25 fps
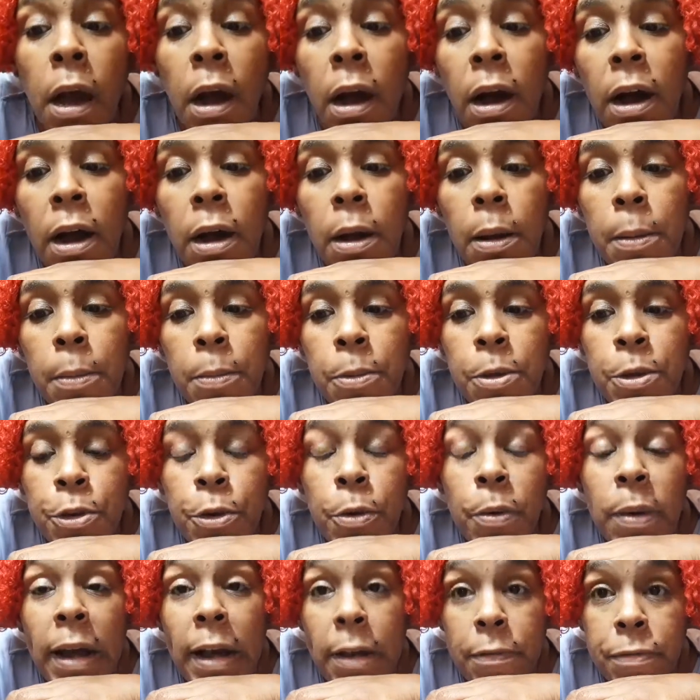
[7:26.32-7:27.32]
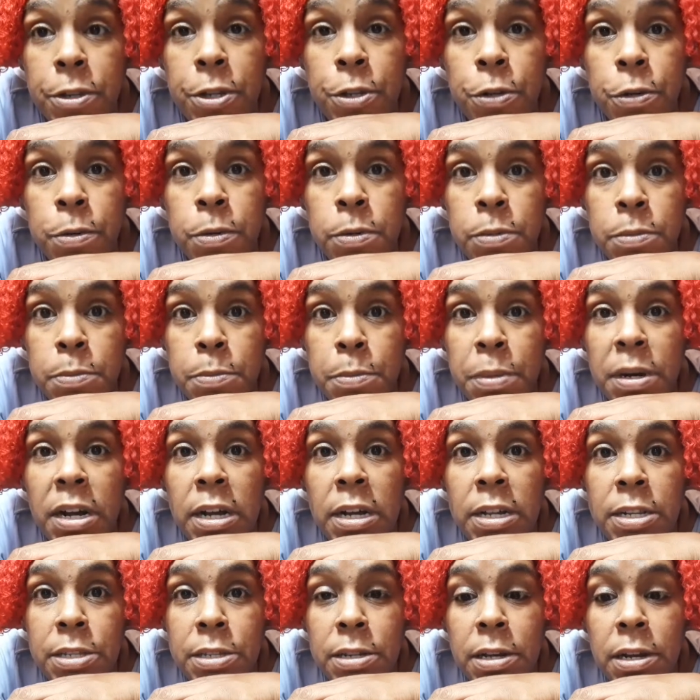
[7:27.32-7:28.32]
Um, you don't have to,
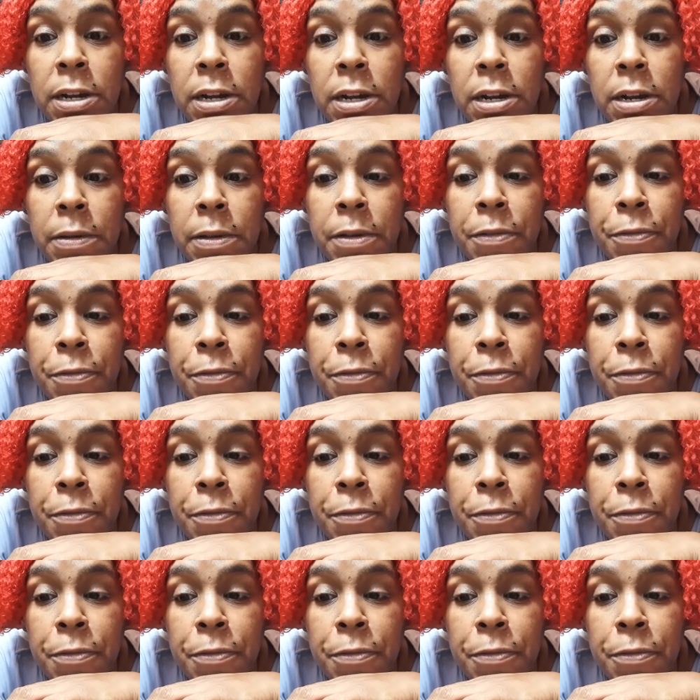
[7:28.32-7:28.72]
but uh,